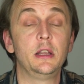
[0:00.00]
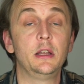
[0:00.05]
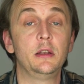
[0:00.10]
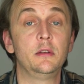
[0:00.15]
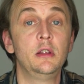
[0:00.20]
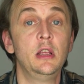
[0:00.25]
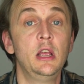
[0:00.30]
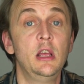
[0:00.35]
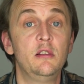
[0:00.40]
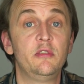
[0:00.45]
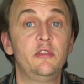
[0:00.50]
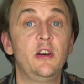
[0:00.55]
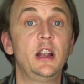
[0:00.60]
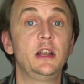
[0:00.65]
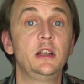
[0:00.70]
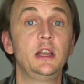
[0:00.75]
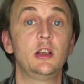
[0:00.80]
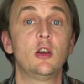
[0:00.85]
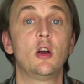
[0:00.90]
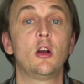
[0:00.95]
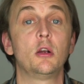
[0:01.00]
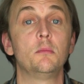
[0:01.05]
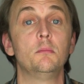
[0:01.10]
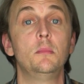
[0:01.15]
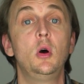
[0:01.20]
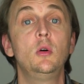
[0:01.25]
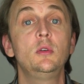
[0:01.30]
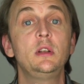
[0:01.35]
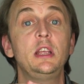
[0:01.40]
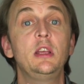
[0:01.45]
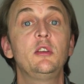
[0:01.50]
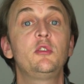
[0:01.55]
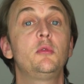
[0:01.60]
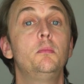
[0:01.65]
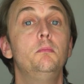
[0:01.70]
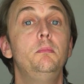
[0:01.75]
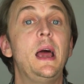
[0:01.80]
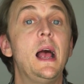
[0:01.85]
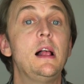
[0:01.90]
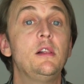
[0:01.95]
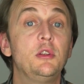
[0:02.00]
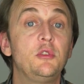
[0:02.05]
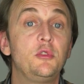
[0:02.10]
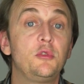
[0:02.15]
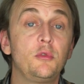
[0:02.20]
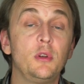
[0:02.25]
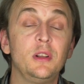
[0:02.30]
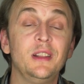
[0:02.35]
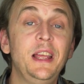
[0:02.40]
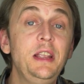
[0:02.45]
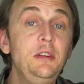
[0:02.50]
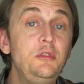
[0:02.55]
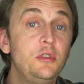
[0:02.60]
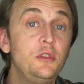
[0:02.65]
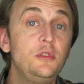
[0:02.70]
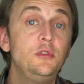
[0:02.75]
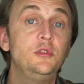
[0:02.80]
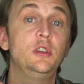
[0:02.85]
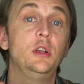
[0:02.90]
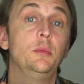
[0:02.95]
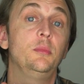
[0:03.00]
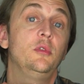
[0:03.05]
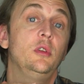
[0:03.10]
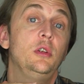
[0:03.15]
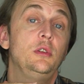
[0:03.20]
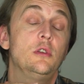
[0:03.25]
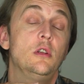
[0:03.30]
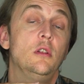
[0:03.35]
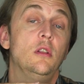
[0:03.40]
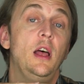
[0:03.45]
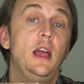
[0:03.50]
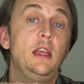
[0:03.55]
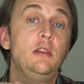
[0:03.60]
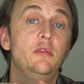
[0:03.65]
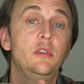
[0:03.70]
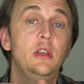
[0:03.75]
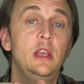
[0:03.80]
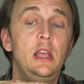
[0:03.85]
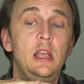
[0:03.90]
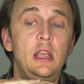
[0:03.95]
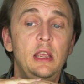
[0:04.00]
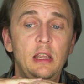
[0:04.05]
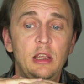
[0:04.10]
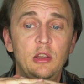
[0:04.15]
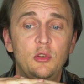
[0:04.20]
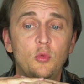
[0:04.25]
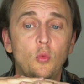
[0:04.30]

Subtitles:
And finding harmonious, balanced relationships in your life is